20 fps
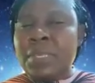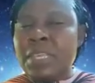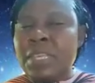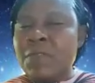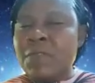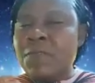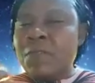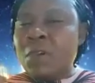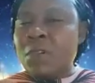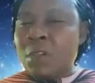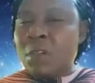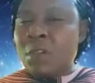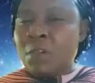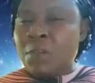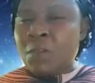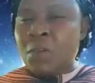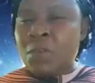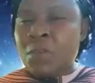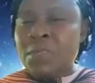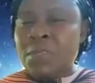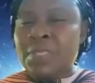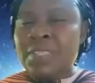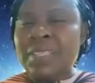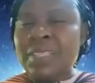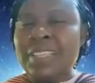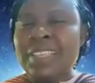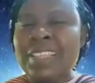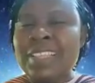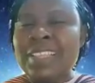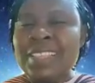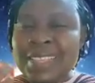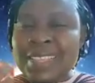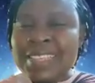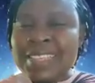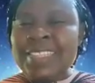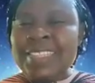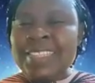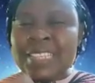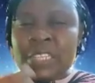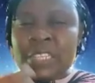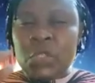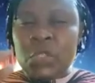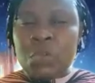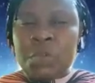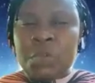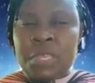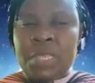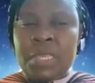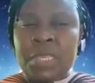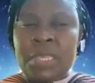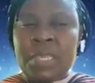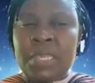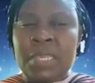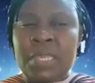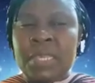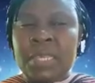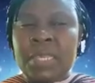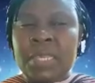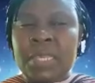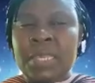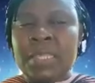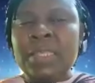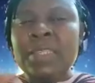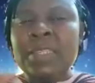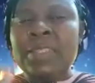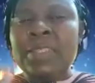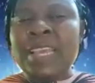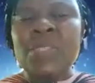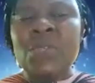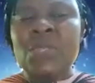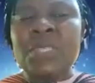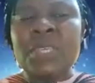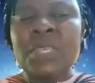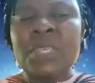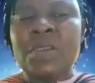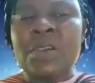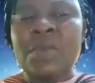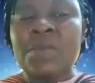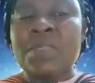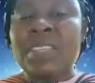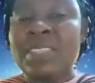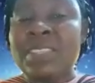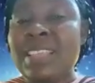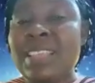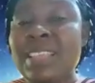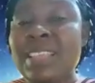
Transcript: If all of us listening to me decide to take up this